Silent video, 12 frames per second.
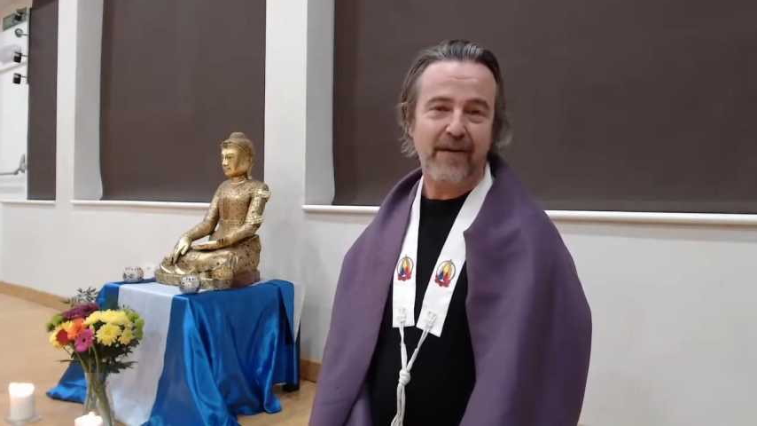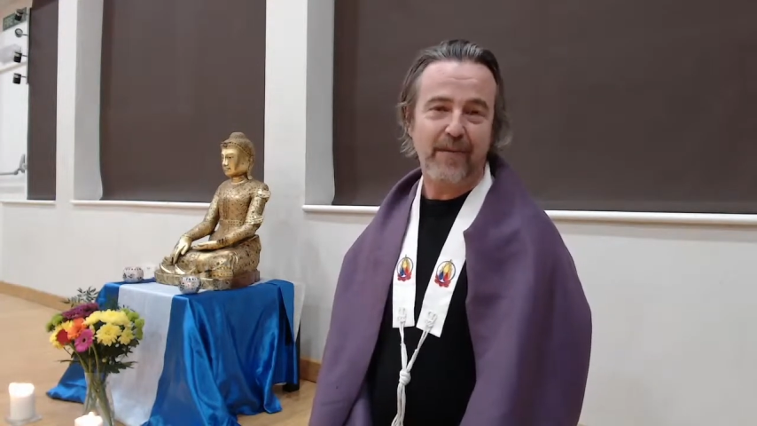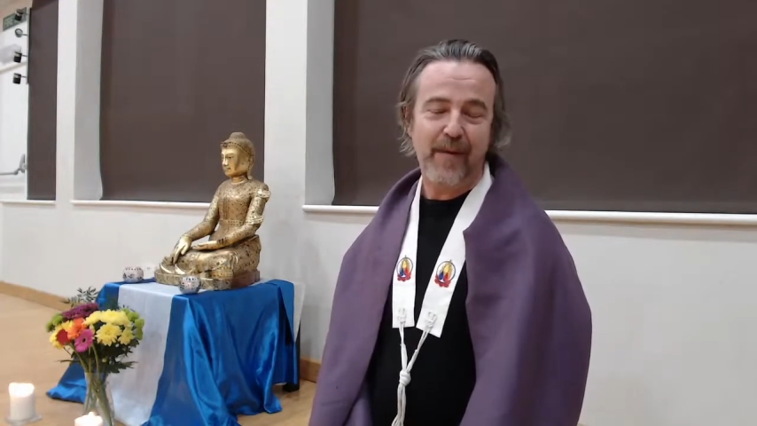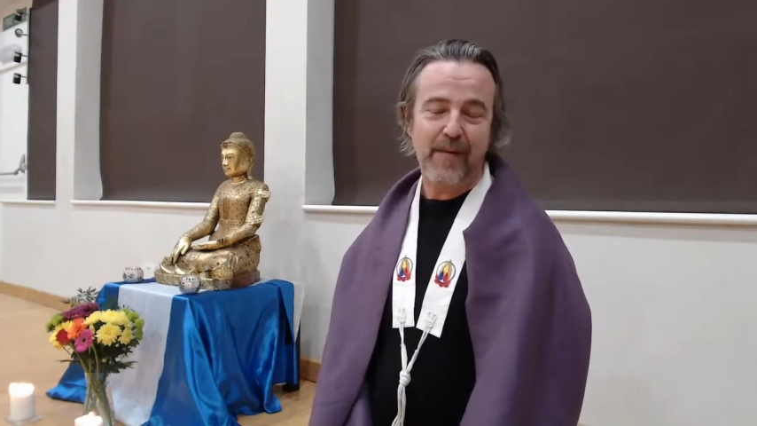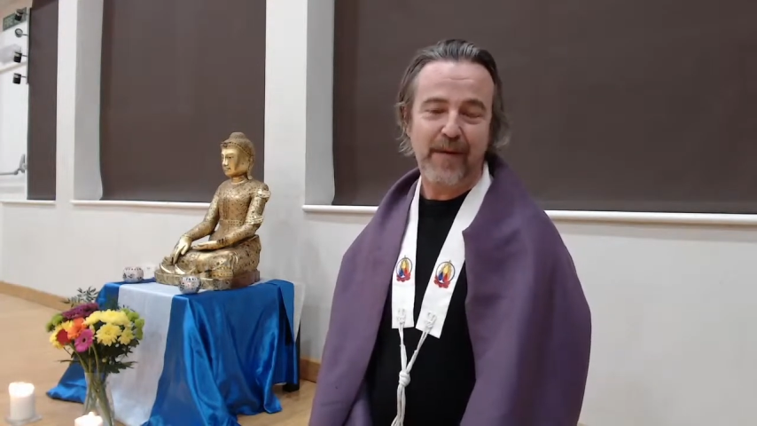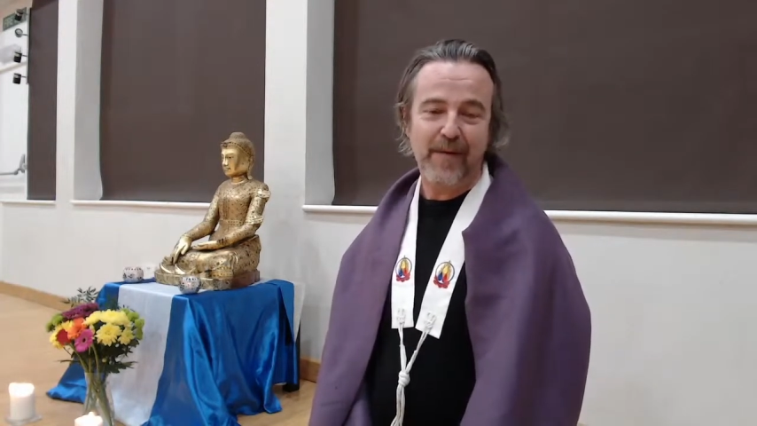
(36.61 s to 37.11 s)

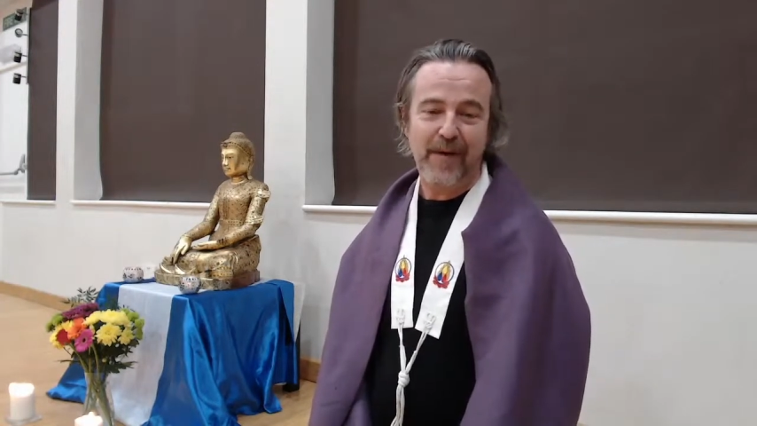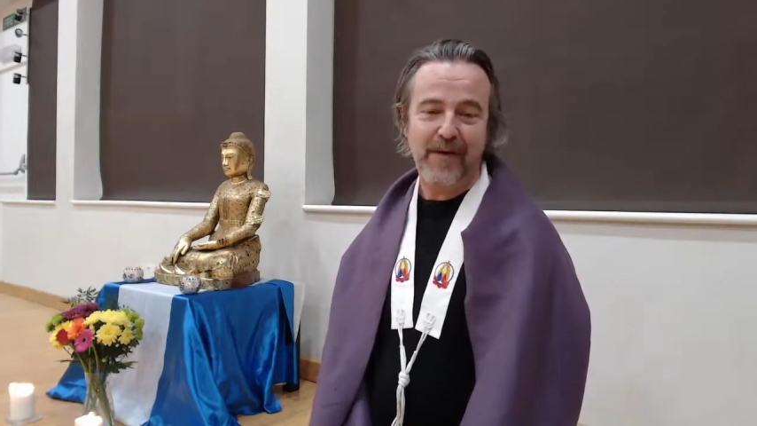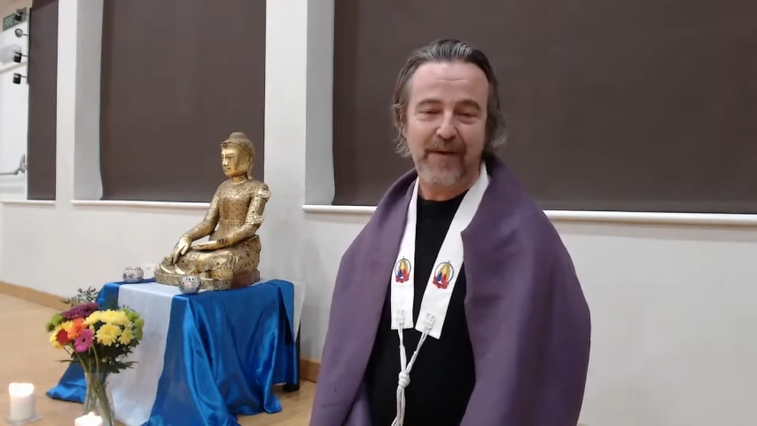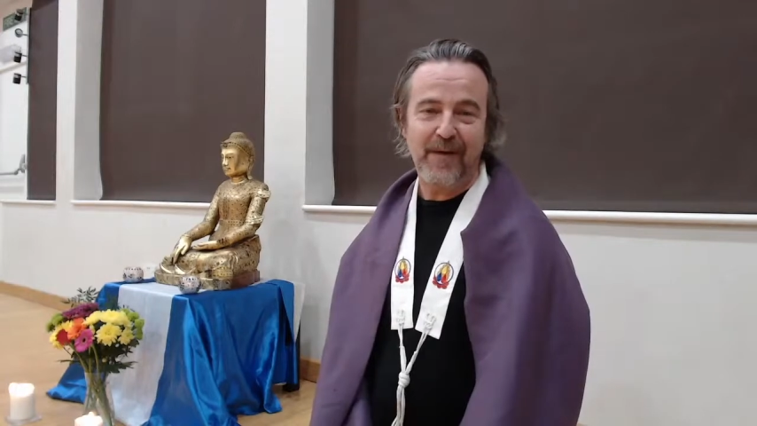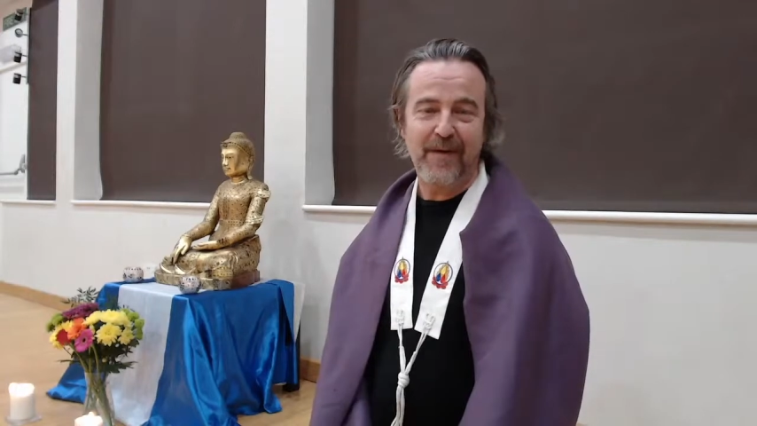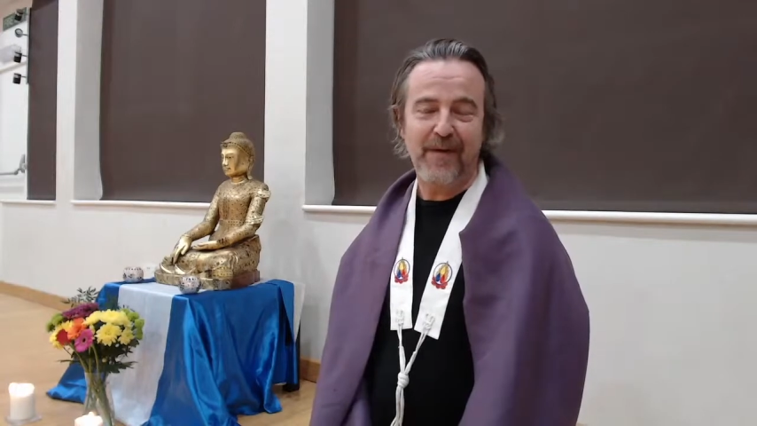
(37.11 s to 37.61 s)
People have been
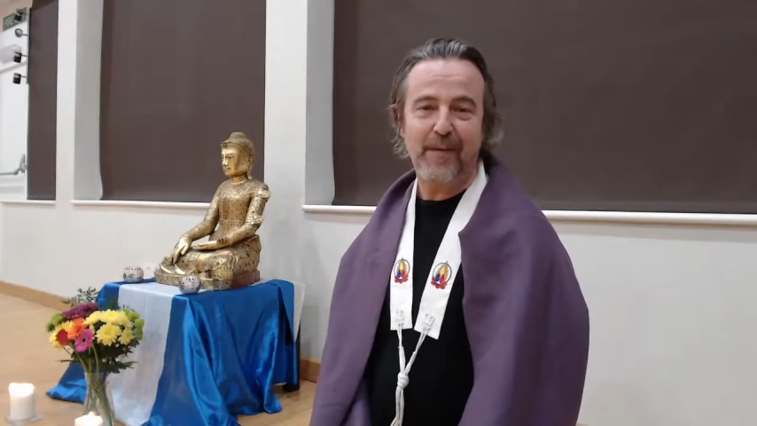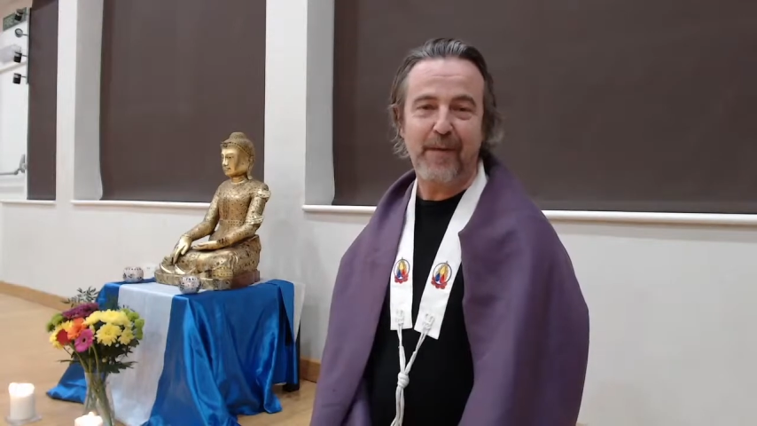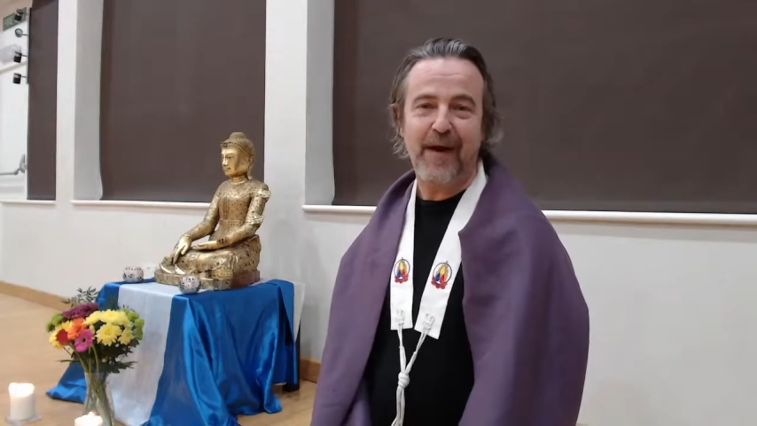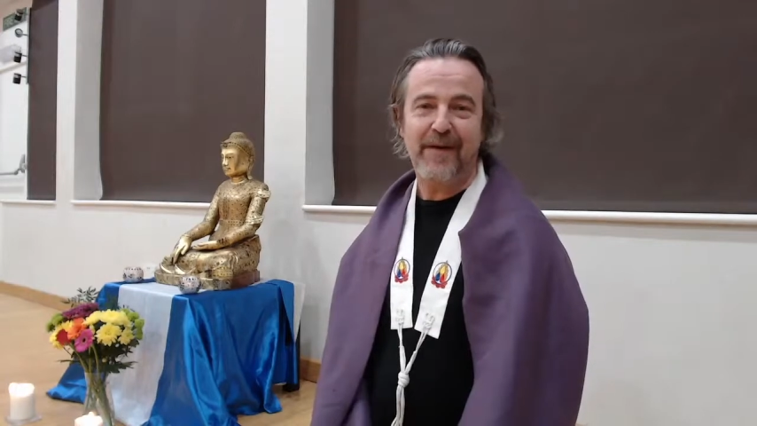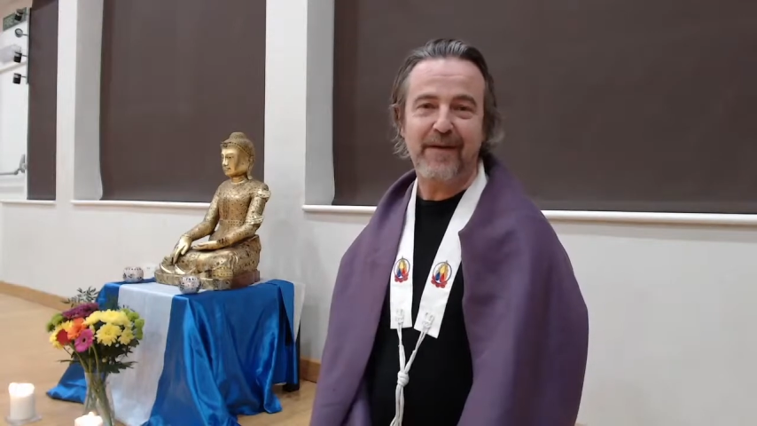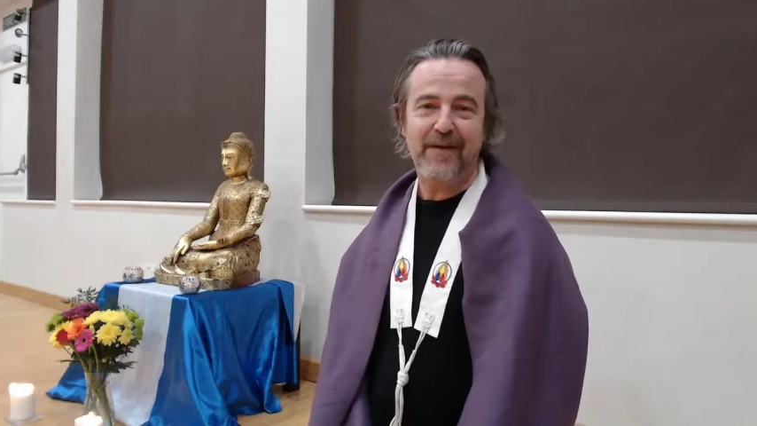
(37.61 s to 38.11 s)
doing this
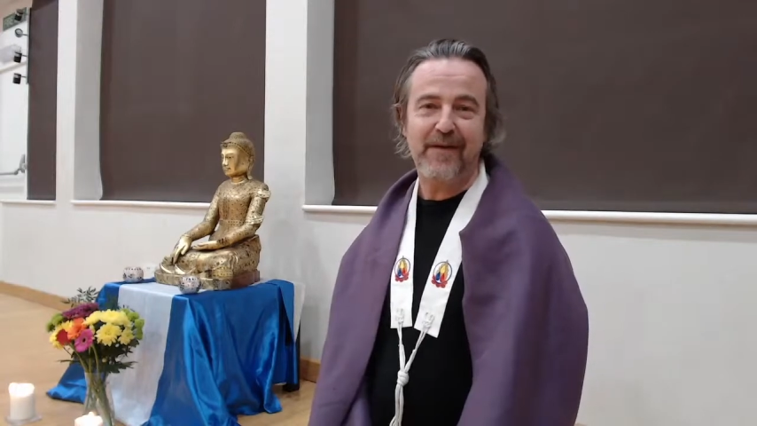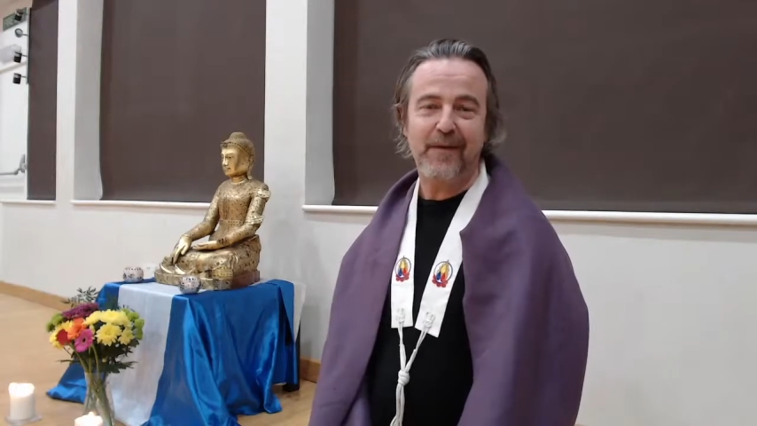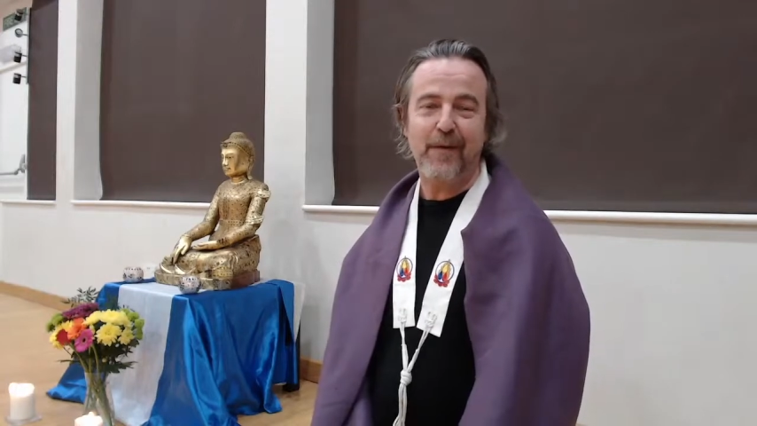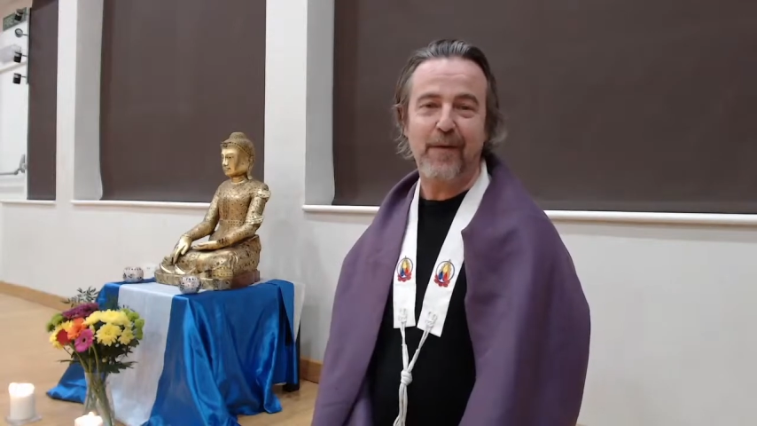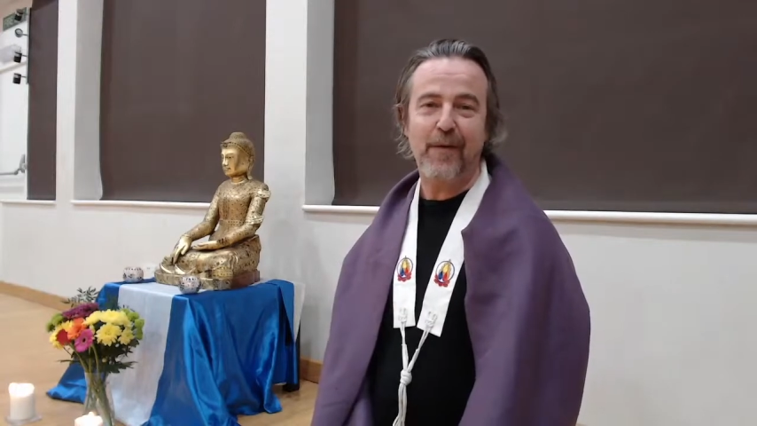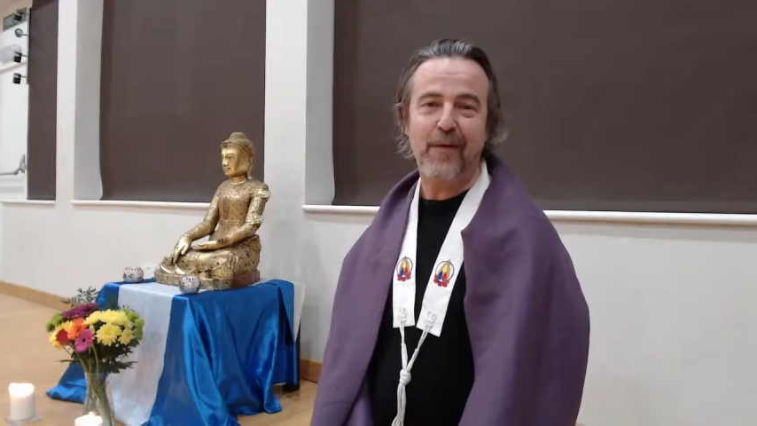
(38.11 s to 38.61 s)
practice
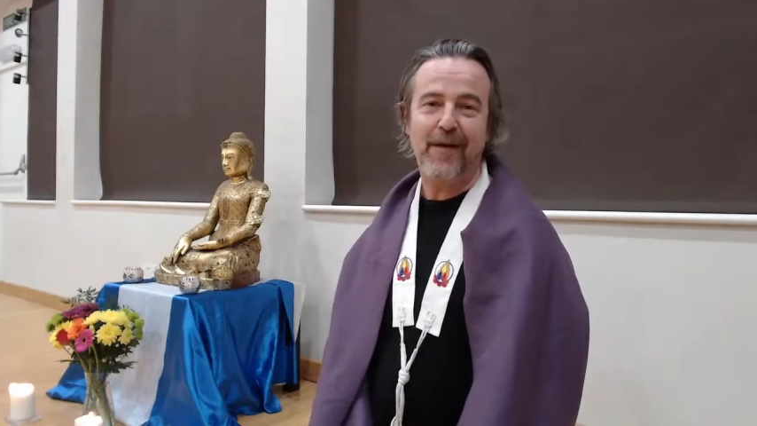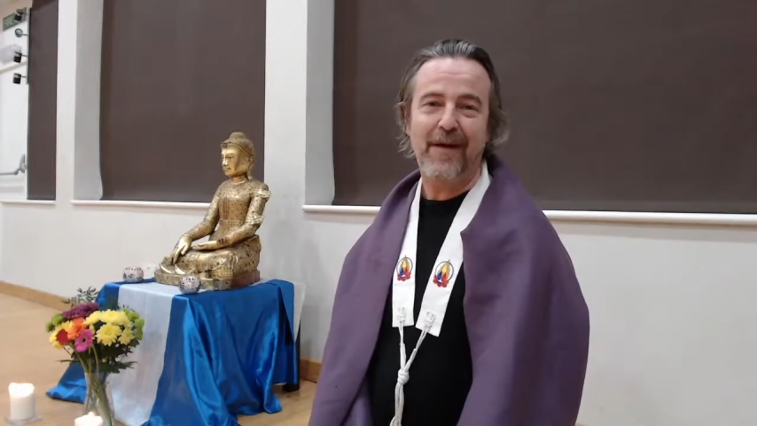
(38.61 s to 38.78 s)
for